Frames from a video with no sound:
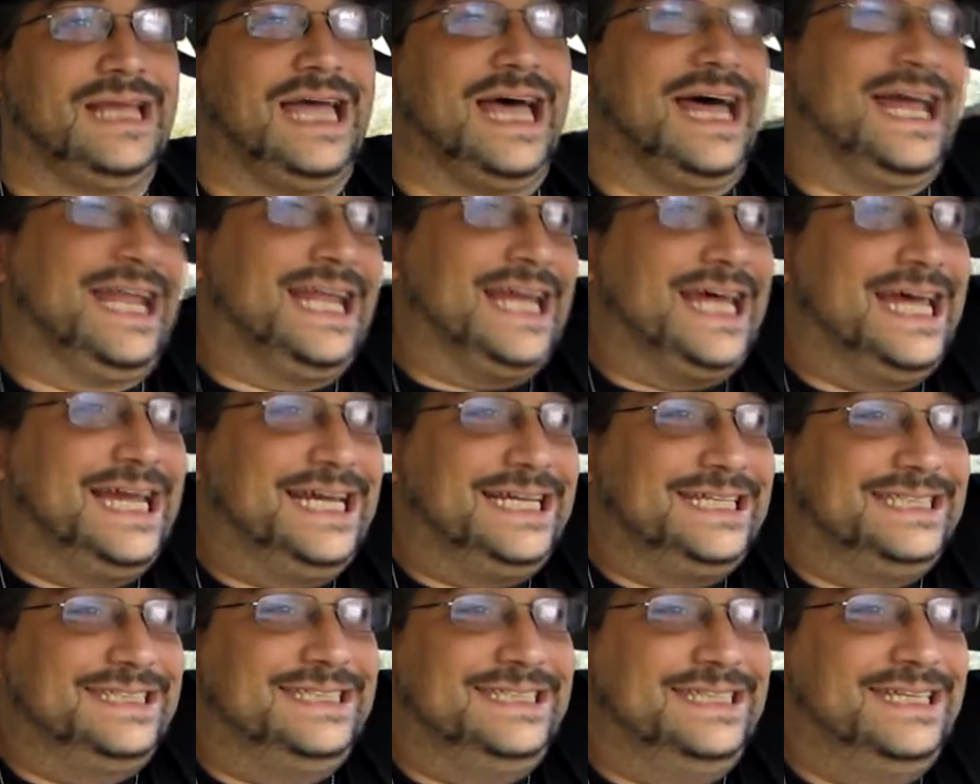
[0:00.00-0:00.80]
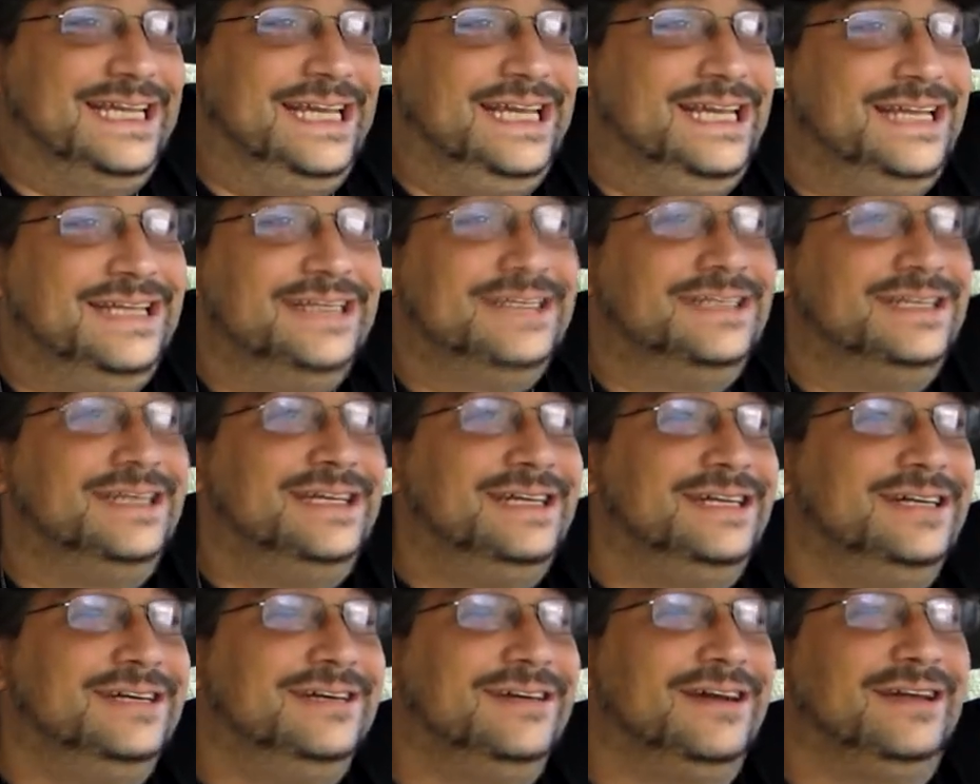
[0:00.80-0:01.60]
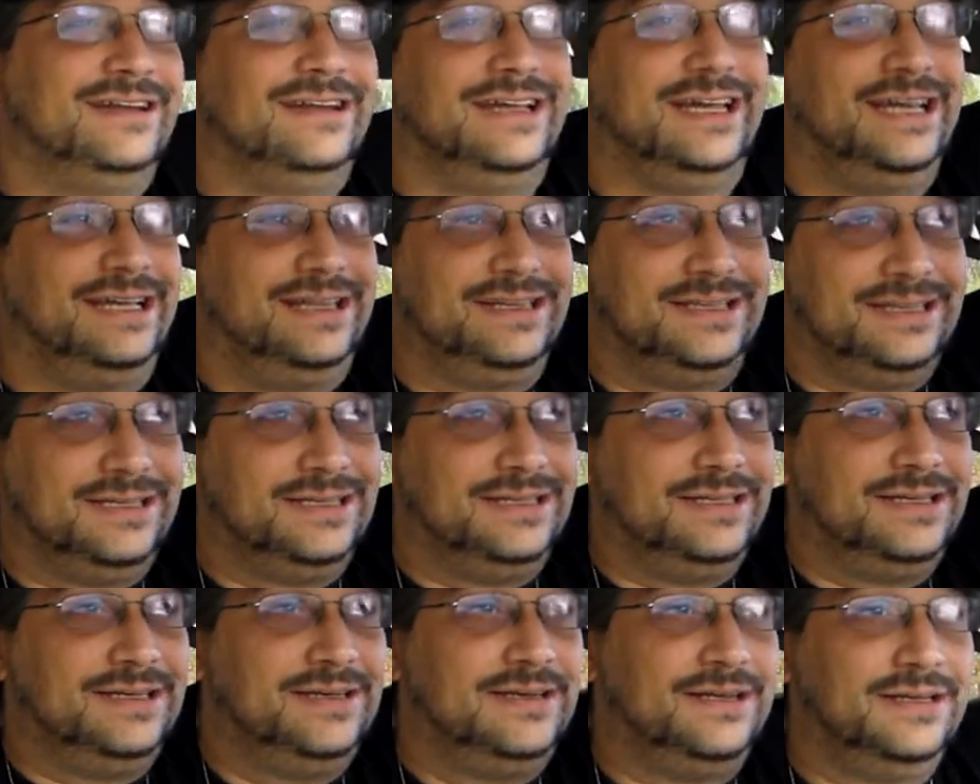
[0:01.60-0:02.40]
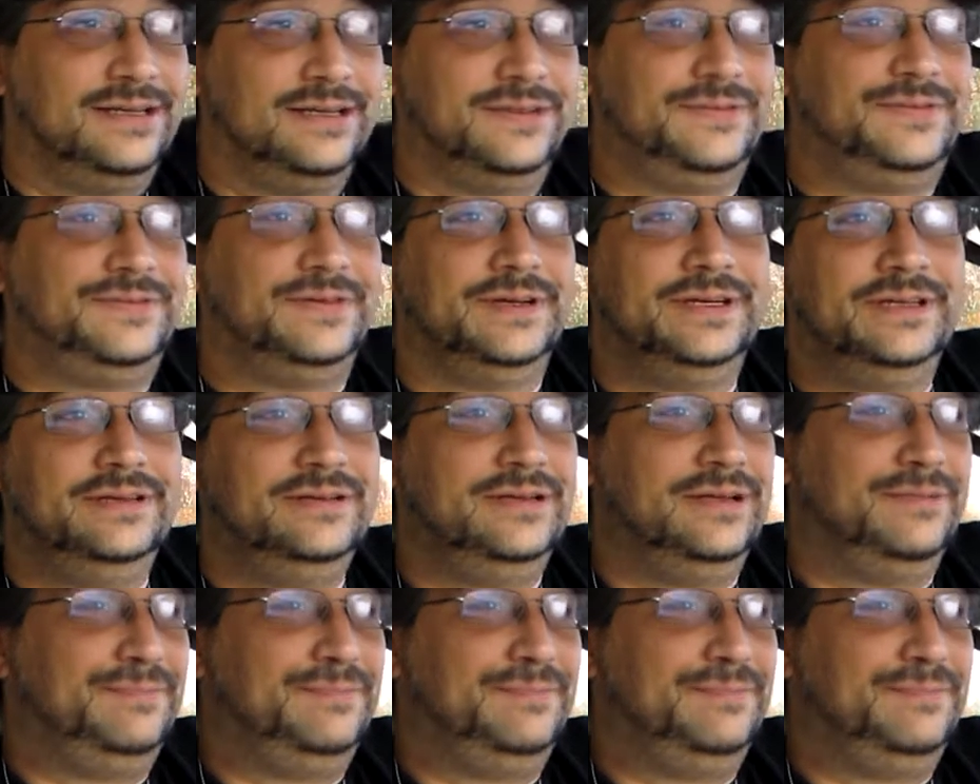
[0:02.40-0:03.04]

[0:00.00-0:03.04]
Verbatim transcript: I like eating there. I like the, the food.